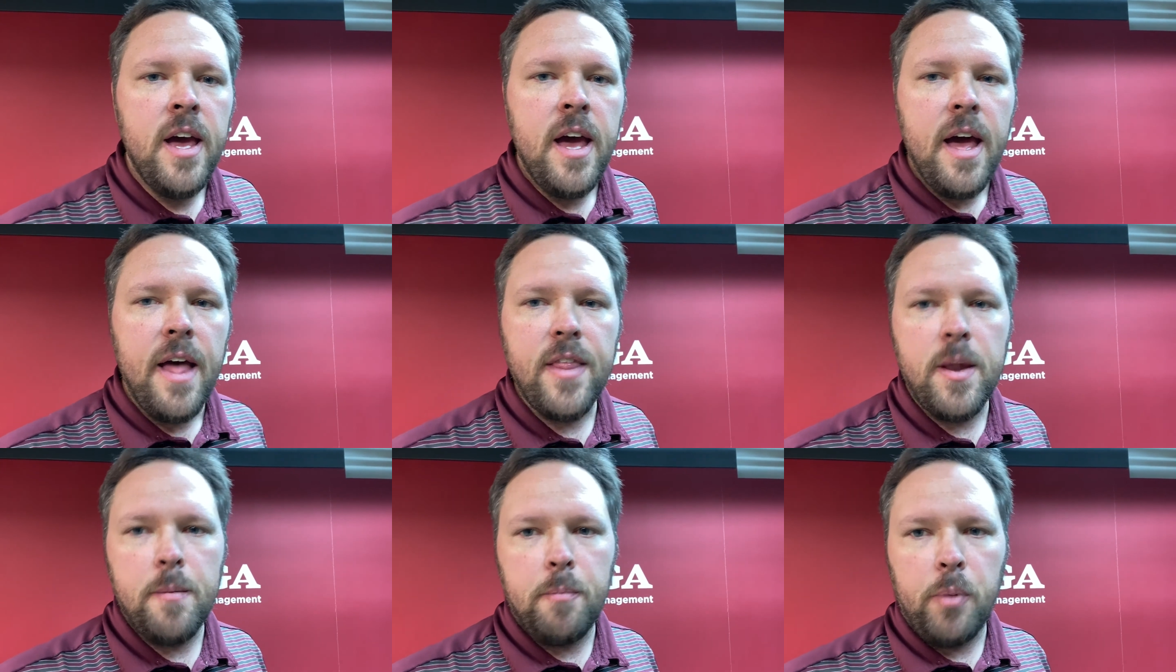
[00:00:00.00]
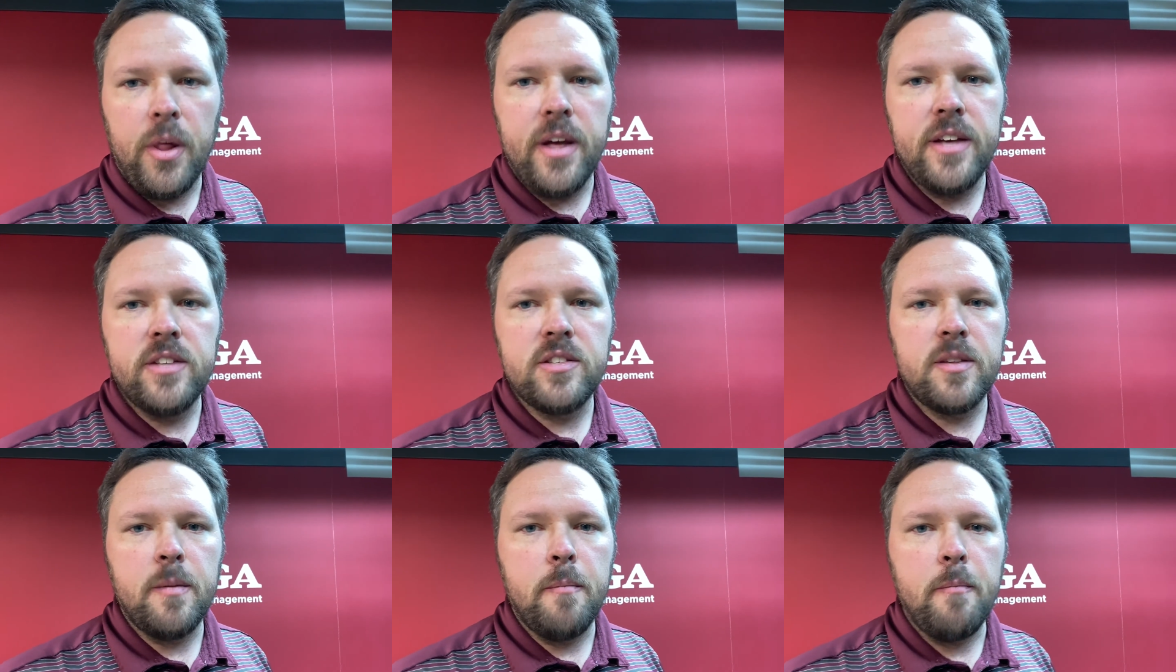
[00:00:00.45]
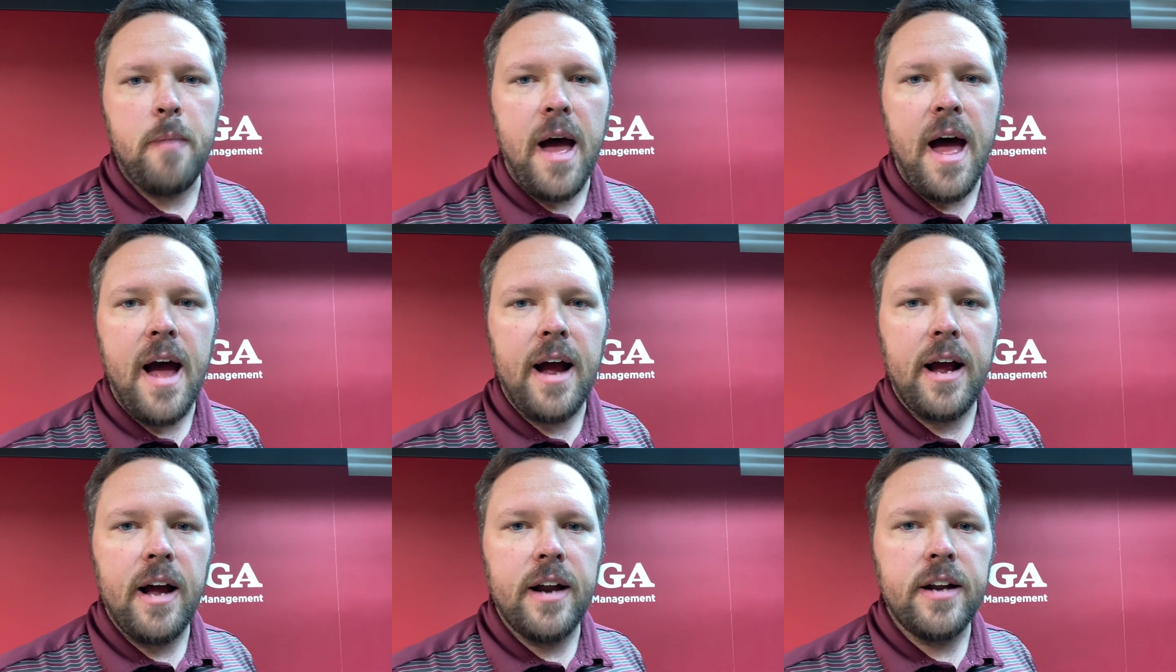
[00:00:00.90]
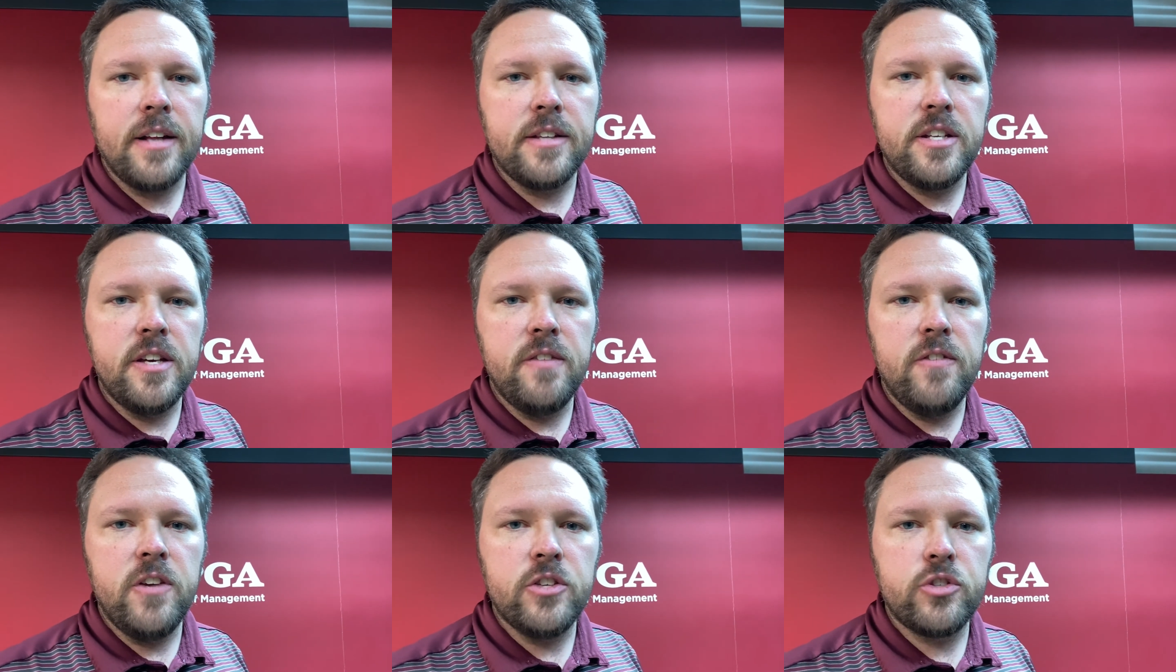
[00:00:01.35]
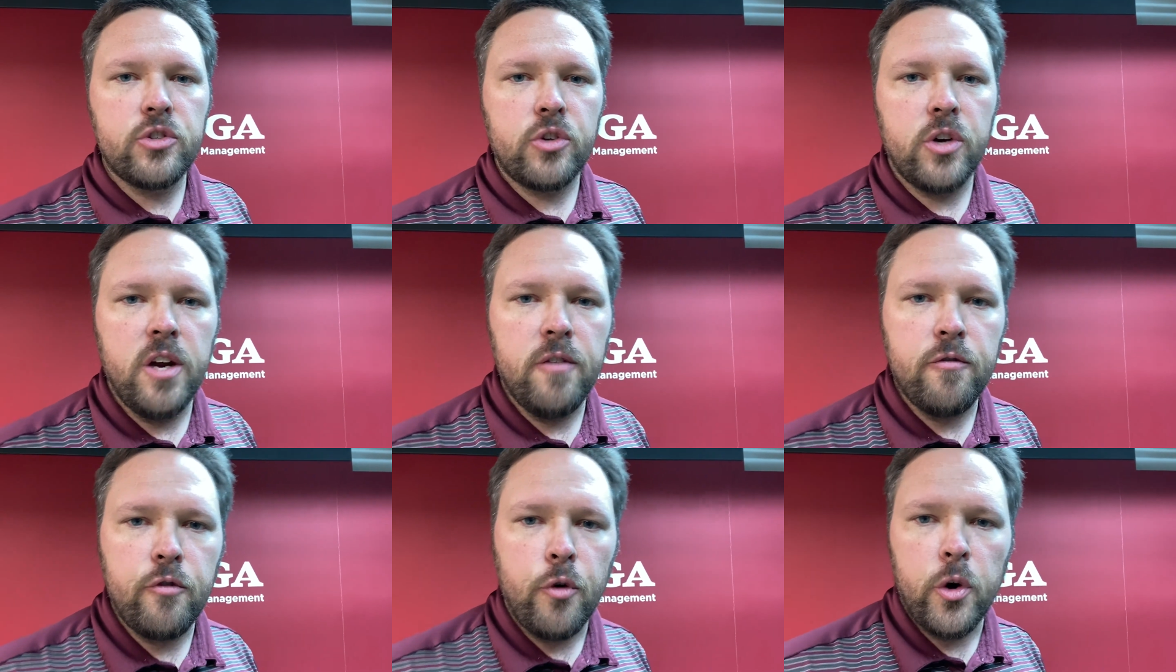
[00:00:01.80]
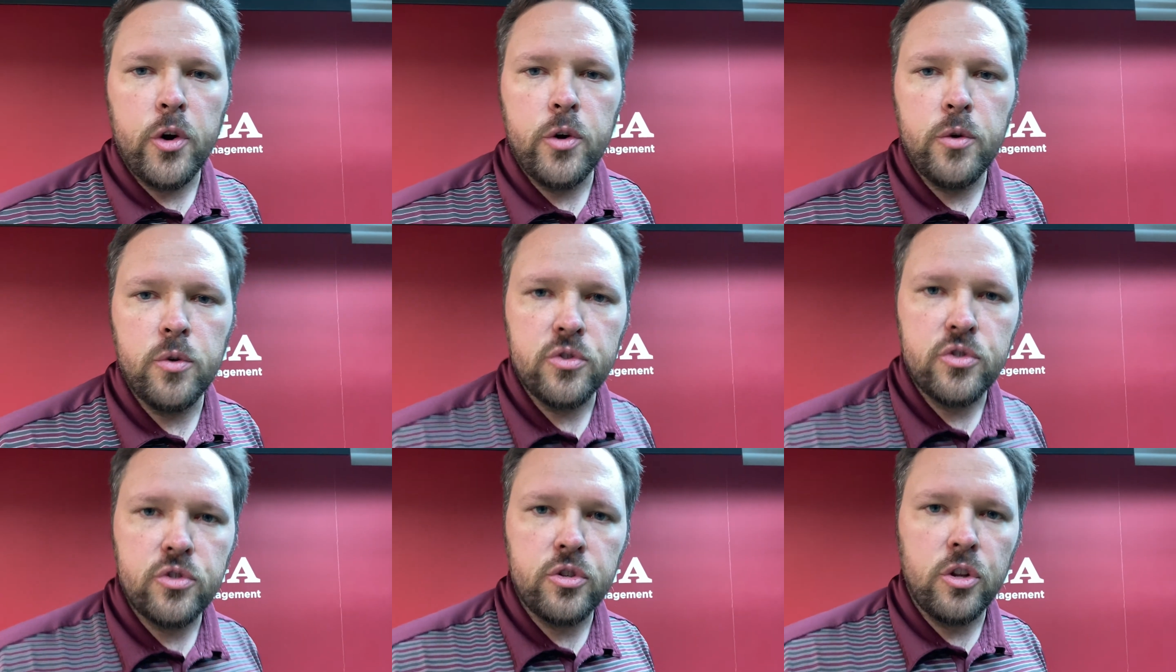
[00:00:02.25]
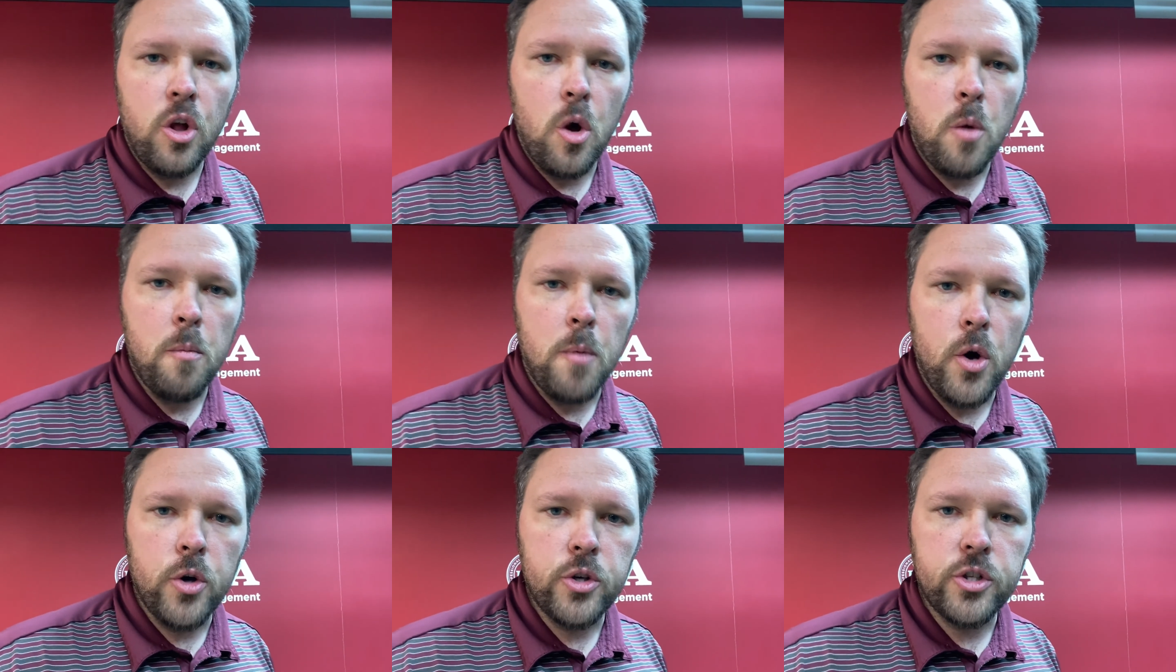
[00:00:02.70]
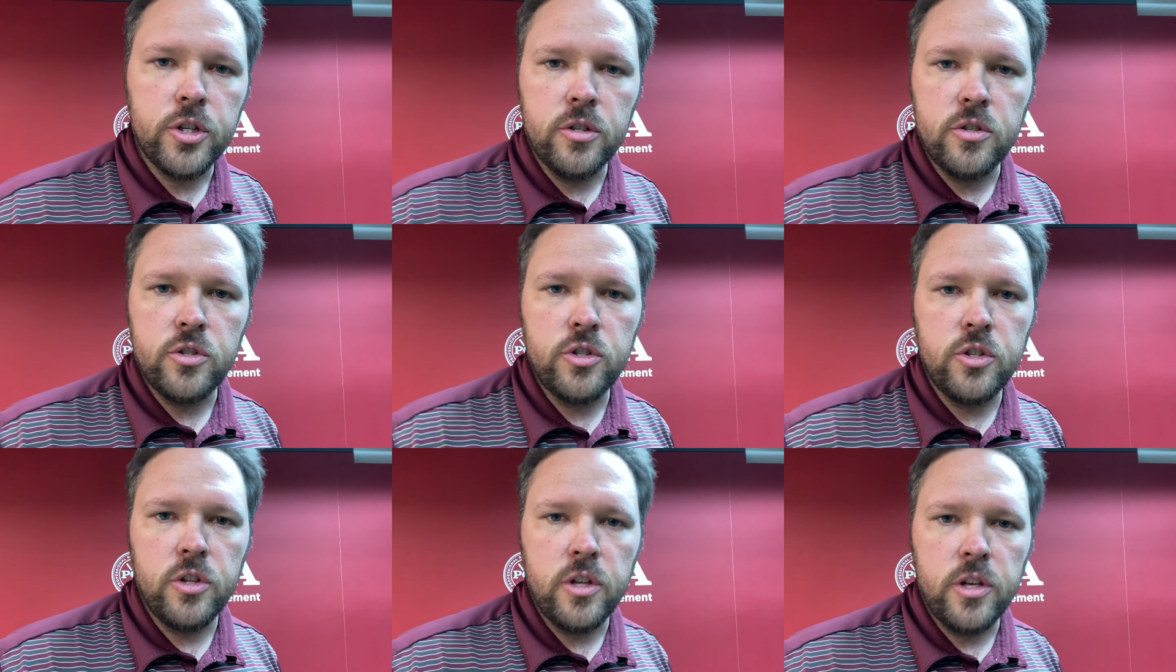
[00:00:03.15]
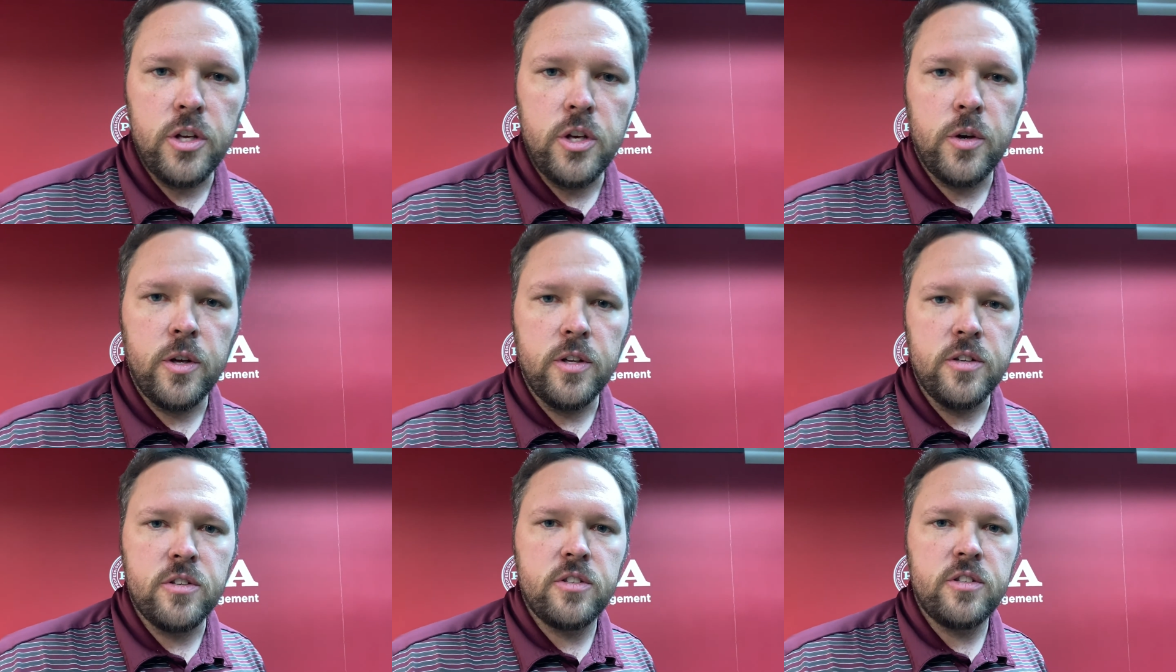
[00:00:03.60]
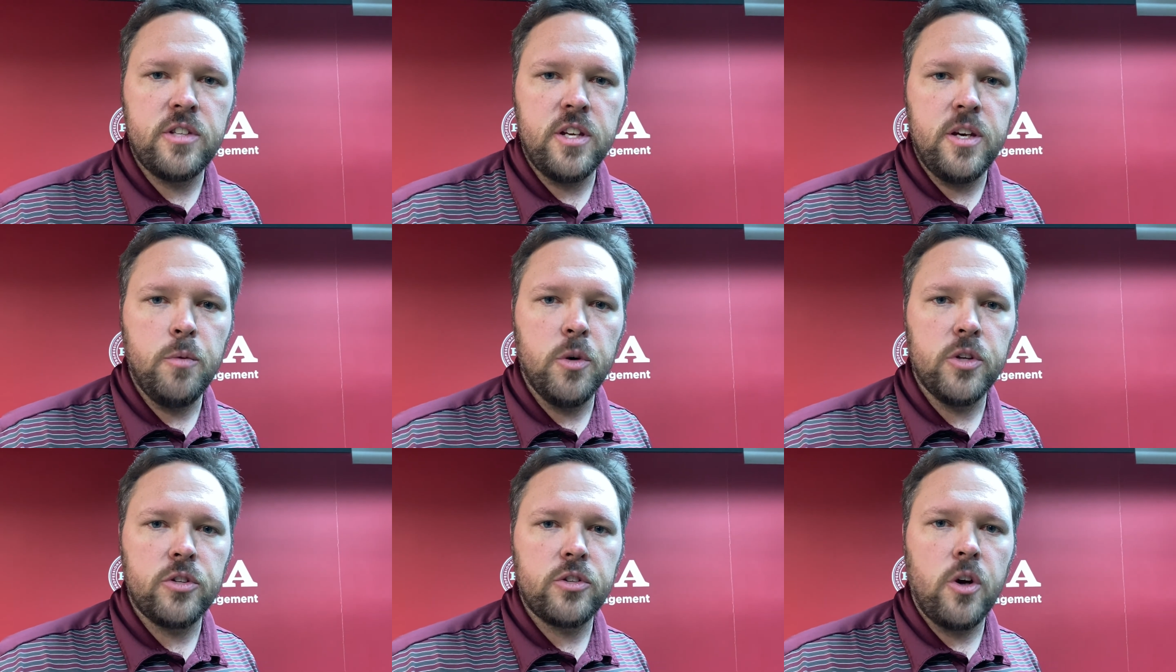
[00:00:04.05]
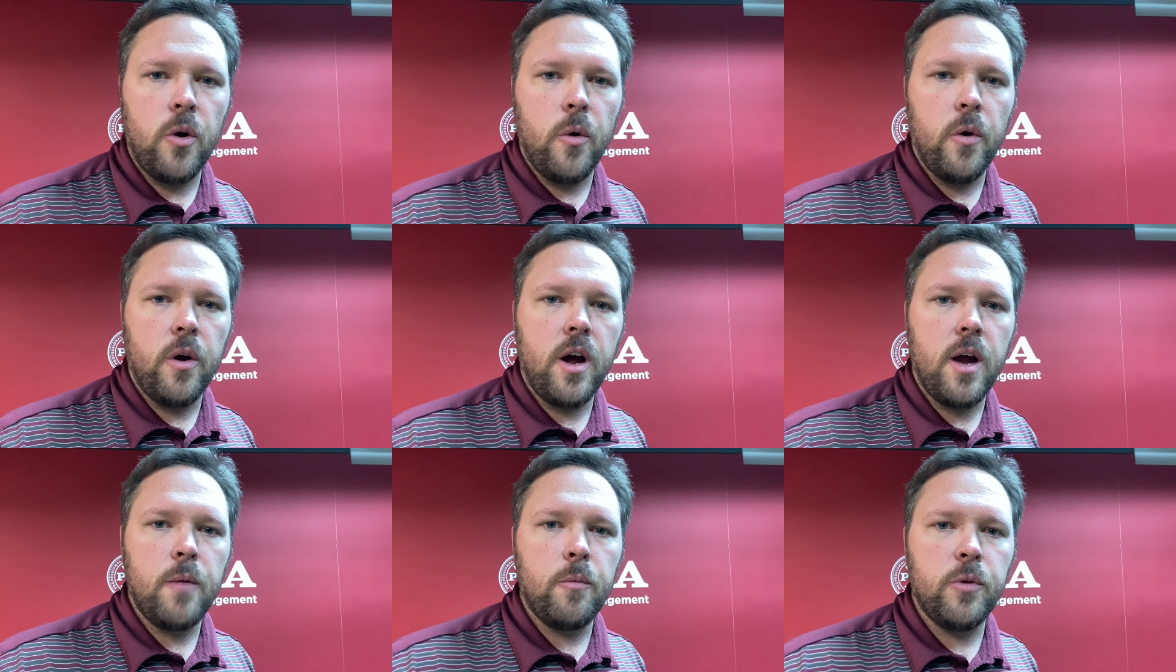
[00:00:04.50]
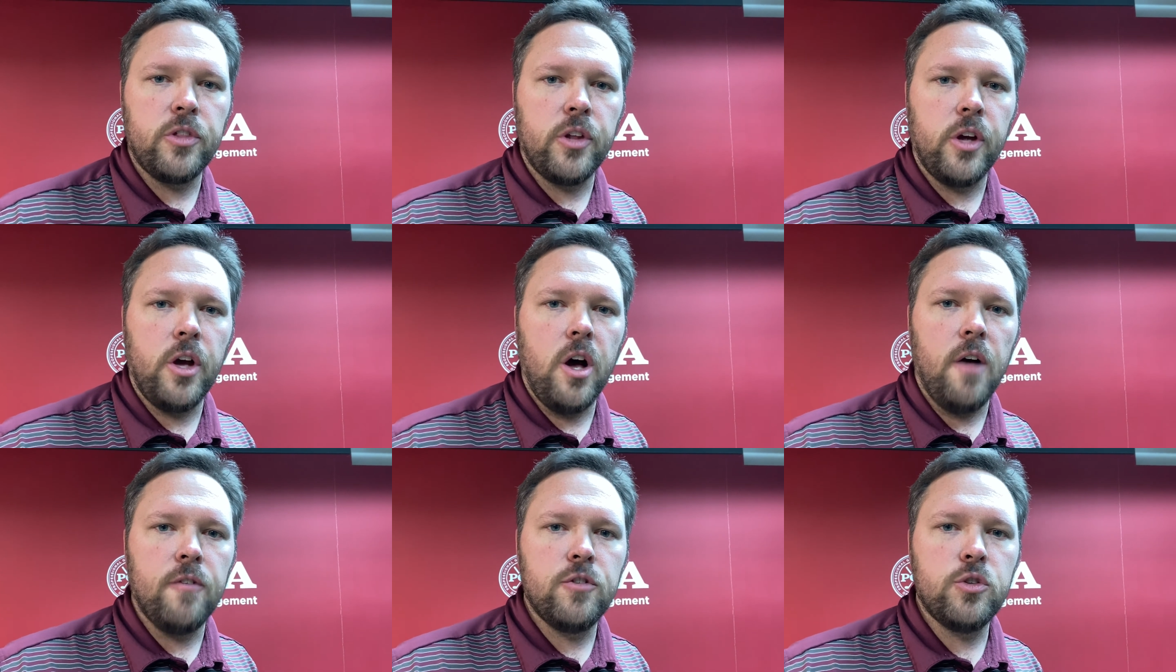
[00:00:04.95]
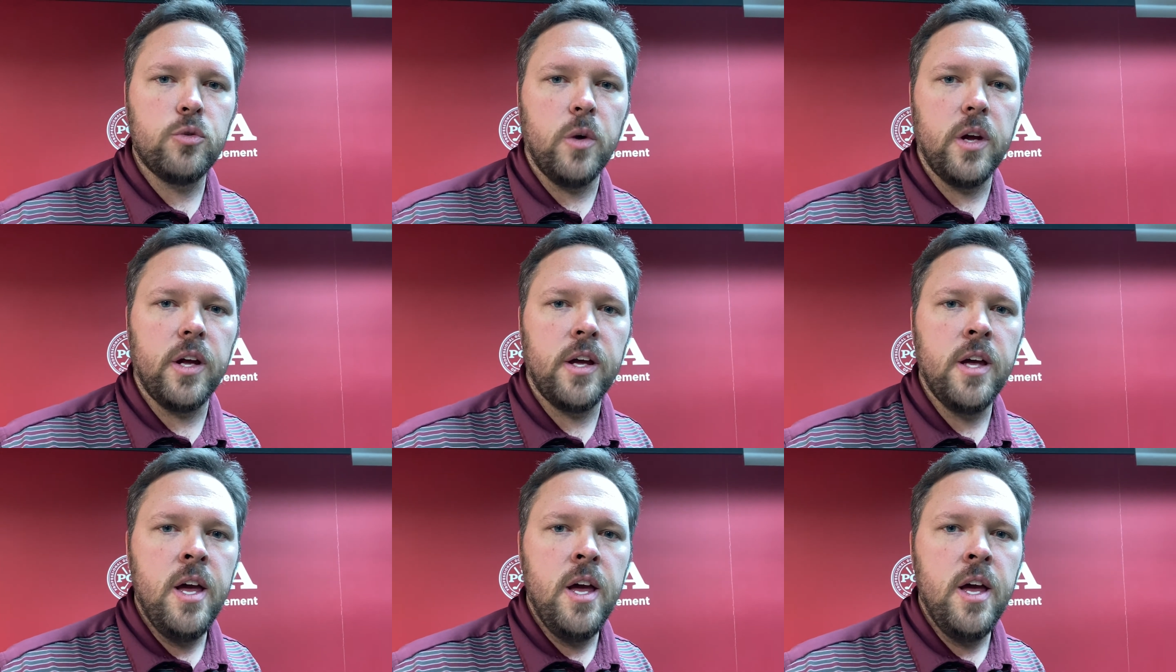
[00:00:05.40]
and then plays them back on a TV screen for you in slow motion so that you can see what's going on with the golf swing.